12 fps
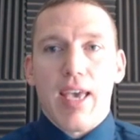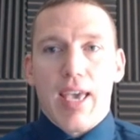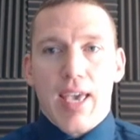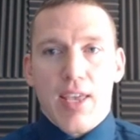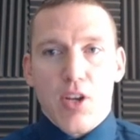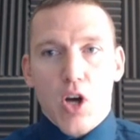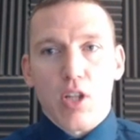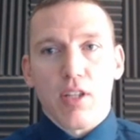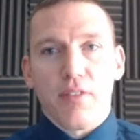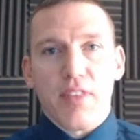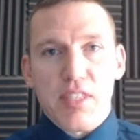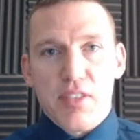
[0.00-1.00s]
and all of
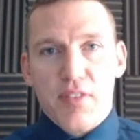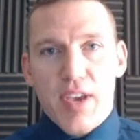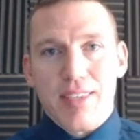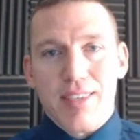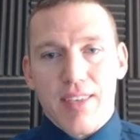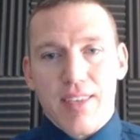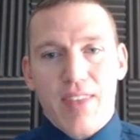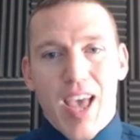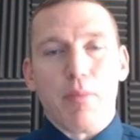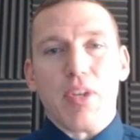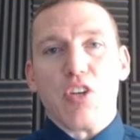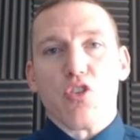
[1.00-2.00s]
these devices have now
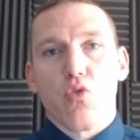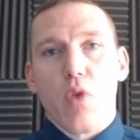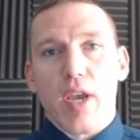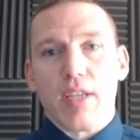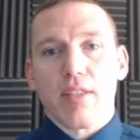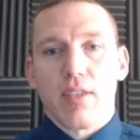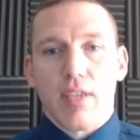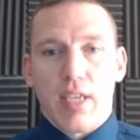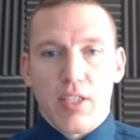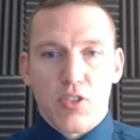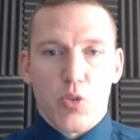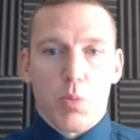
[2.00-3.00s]
been tricked
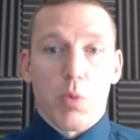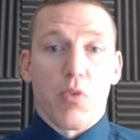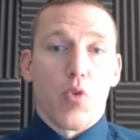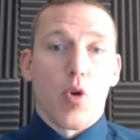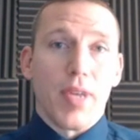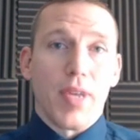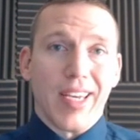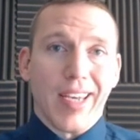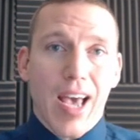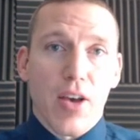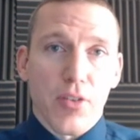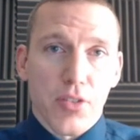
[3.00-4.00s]
into performing a
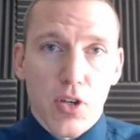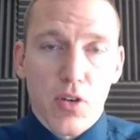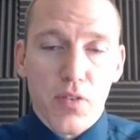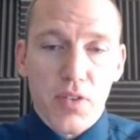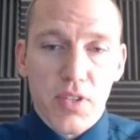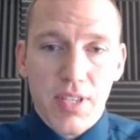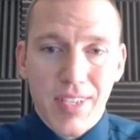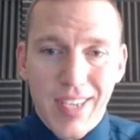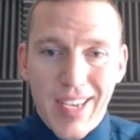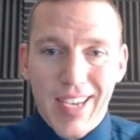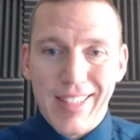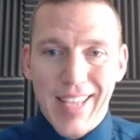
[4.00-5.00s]
denial of service
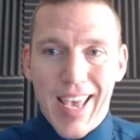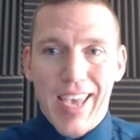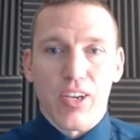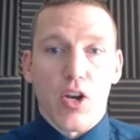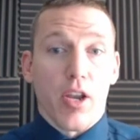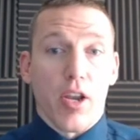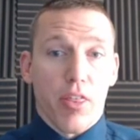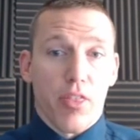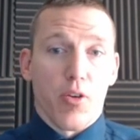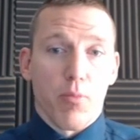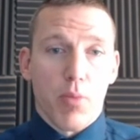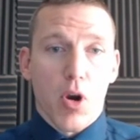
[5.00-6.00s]
attack on a
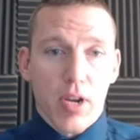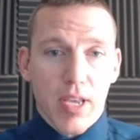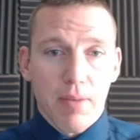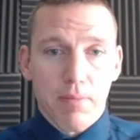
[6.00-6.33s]
third party.